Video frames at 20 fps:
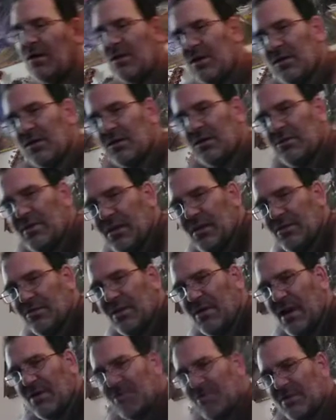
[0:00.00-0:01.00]
audience rather
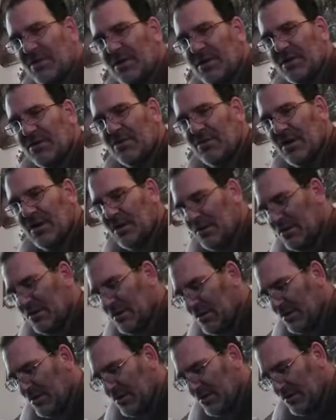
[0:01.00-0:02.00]
rapidly around
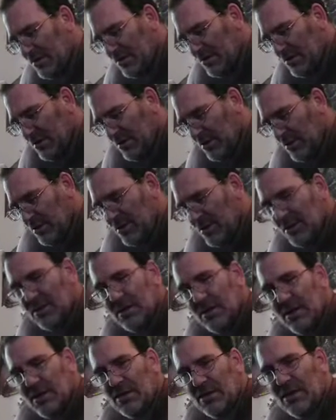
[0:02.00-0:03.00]
here,
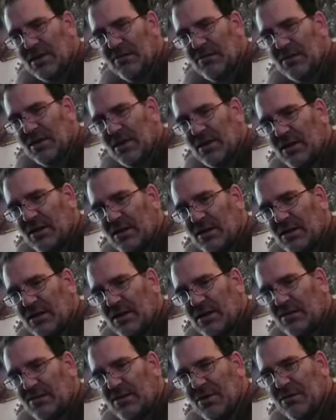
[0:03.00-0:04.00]
and they don't even like to
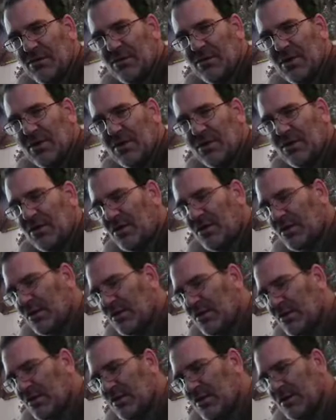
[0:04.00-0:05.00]
tell me who they
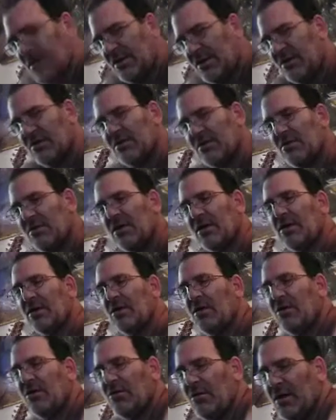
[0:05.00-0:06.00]
are. They just want to go
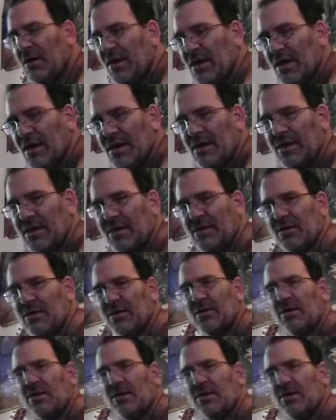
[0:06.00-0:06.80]
away.